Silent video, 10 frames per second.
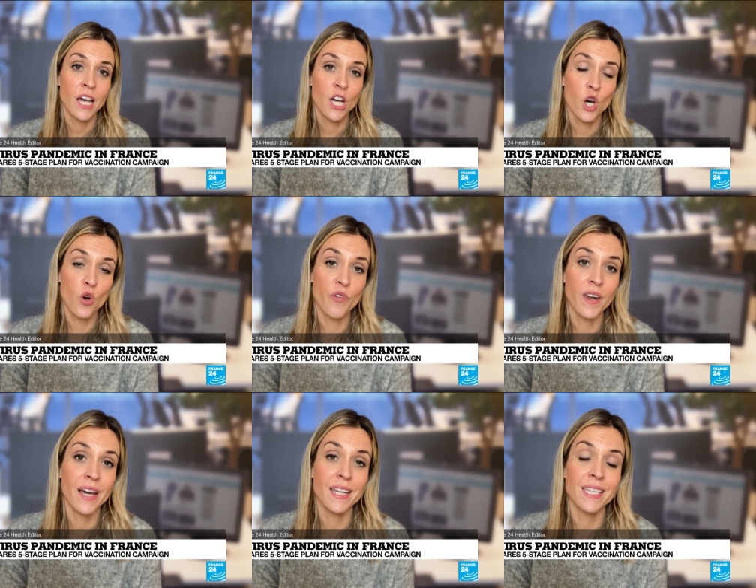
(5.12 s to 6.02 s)
COVID
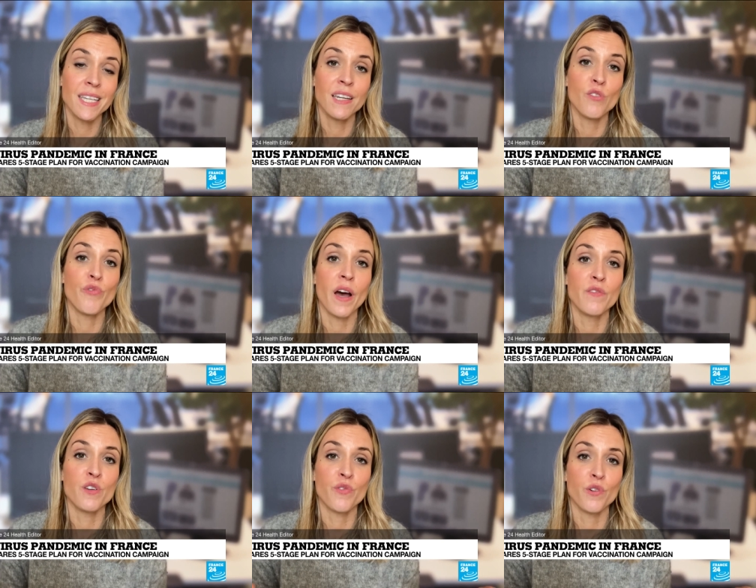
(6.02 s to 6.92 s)
19 in five
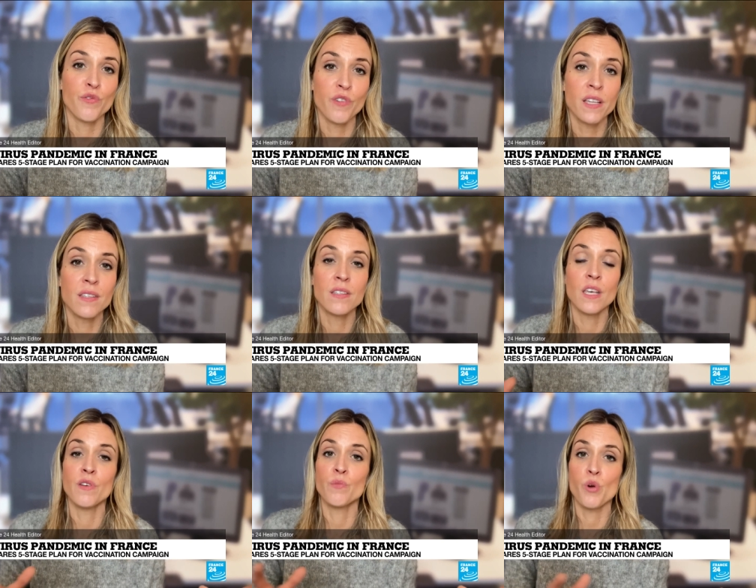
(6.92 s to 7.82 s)
different phases,
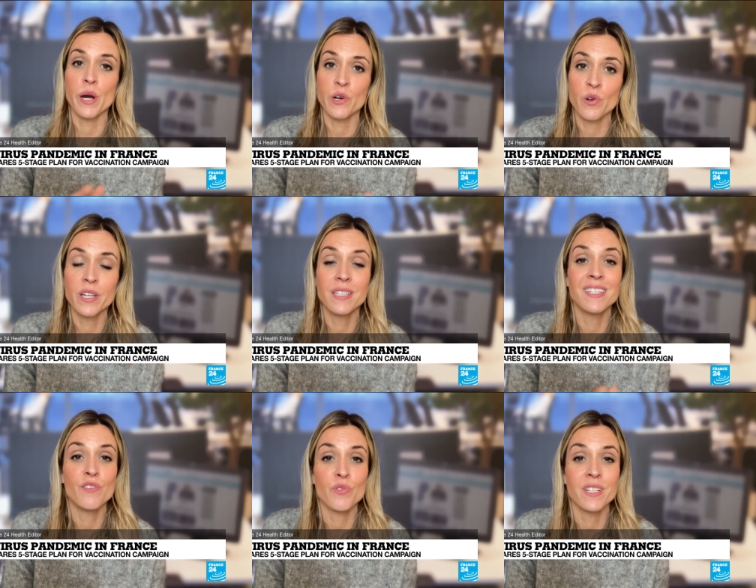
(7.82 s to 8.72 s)
giving priority to
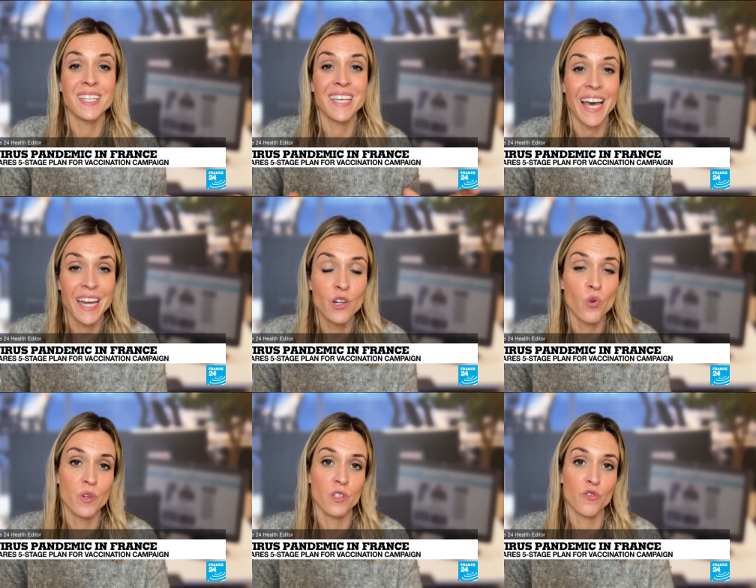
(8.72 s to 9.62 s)
different categories of